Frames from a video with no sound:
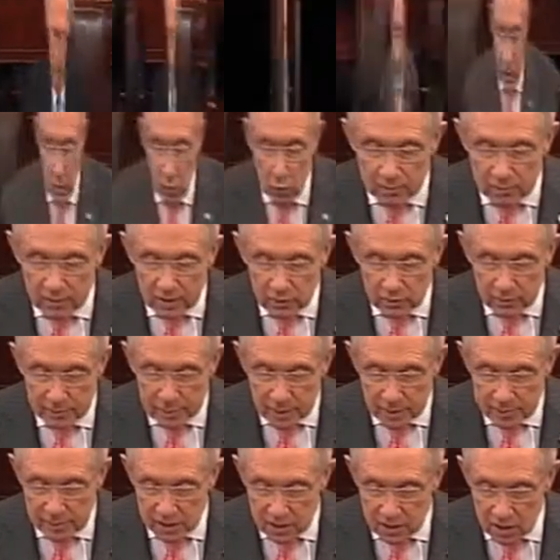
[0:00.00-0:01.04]
I hope my
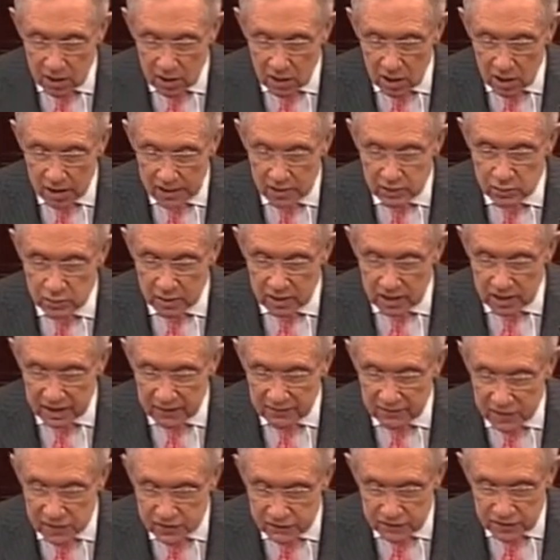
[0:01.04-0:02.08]
Republican colleagues will give
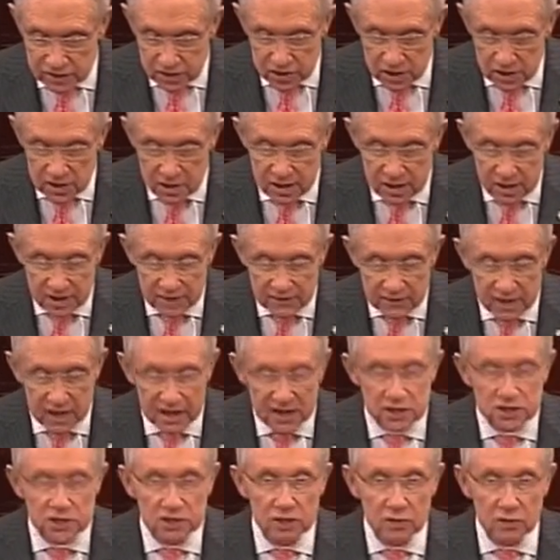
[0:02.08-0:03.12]
his vision the
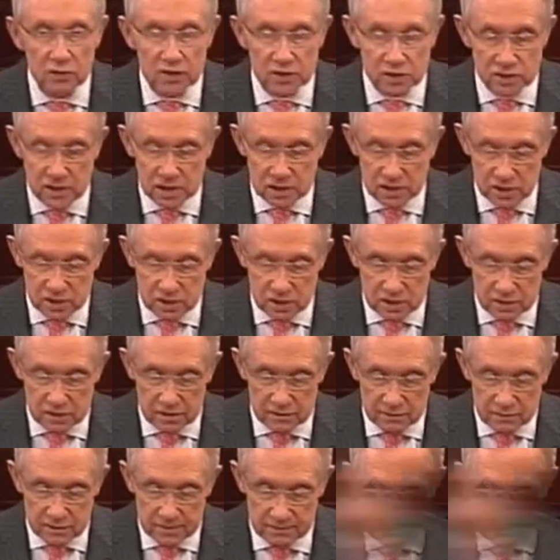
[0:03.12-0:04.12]
consideration it deserves.